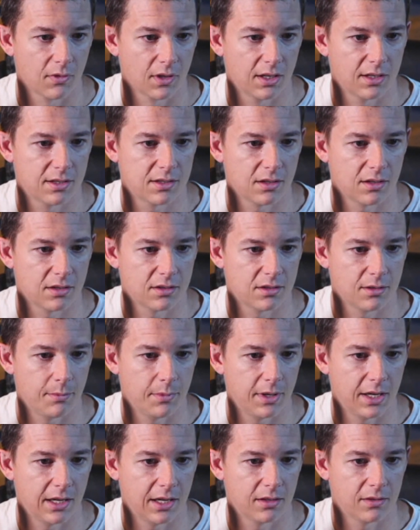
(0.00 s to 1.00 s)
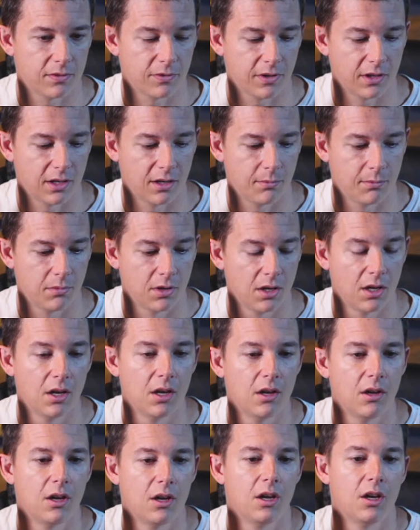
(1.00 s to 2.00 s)
Is there a demand for them?
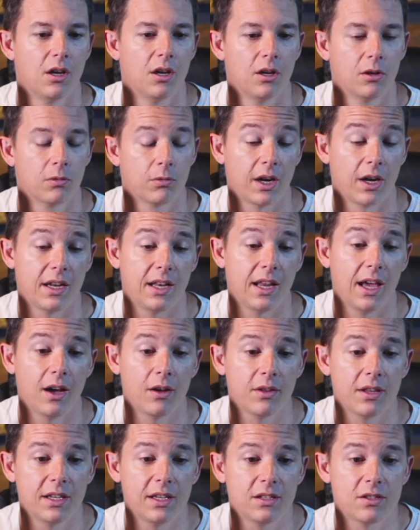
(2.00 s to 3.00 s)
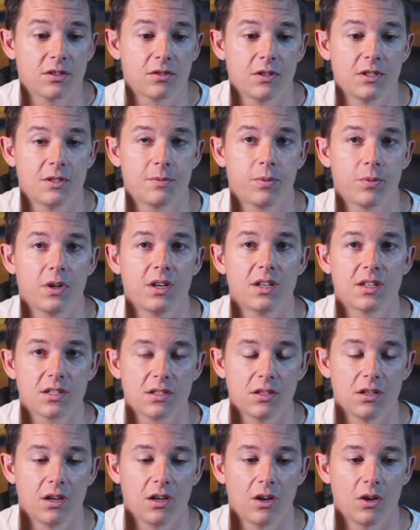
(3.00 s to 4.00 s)
Right now, the industry is pretty
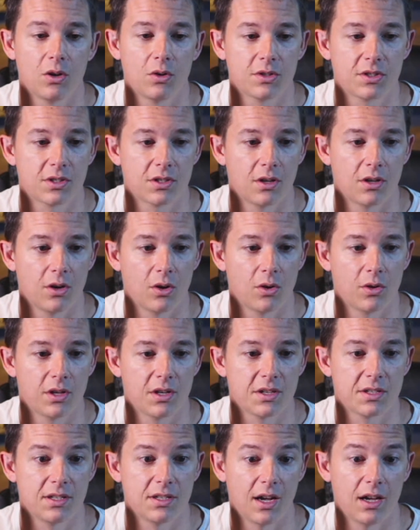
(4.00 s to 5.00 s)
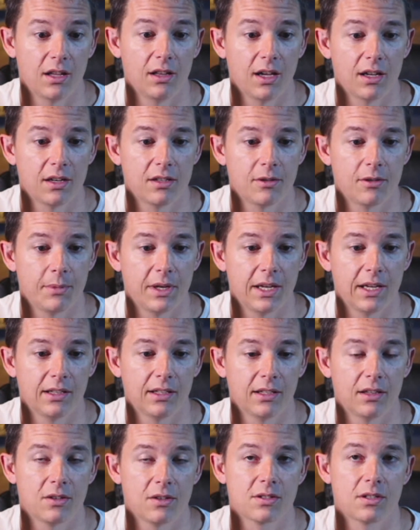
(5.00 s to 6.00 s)
slow, so there's not a lot of demand,
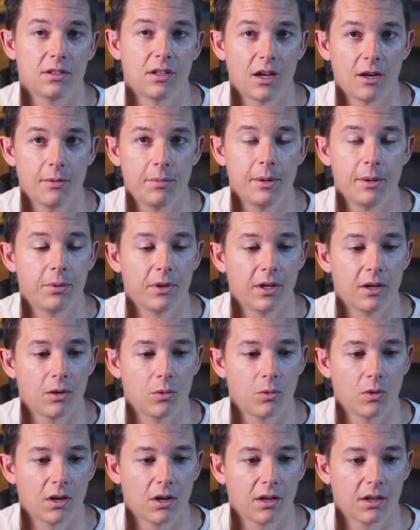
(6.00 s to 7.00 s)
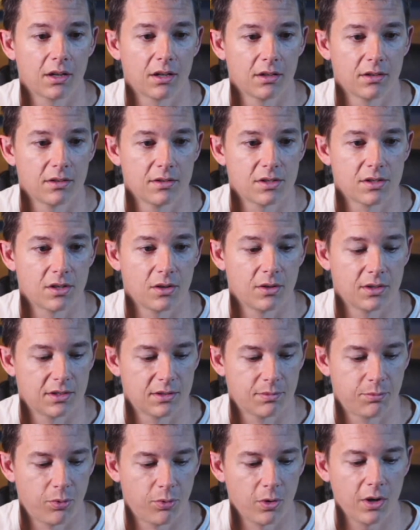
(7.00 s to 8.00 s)
and there's a lot of people out of work. So it's
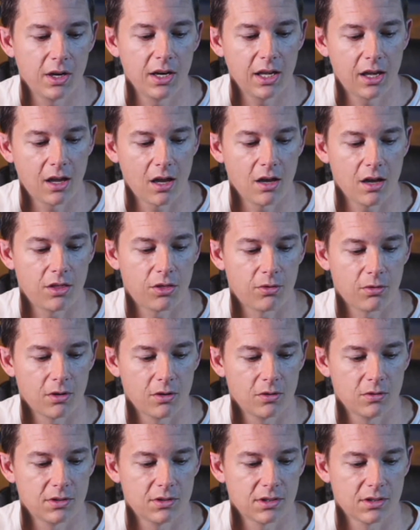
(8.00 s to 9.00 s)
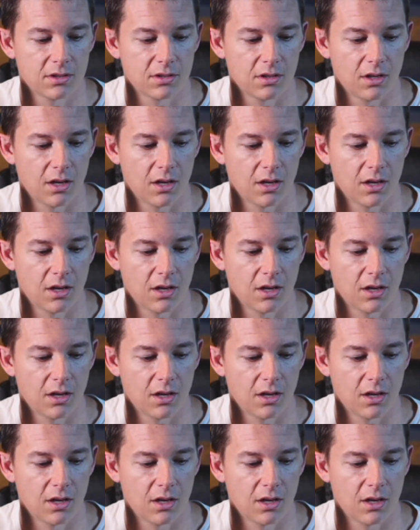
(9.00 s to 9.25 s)
pretty cutthroat.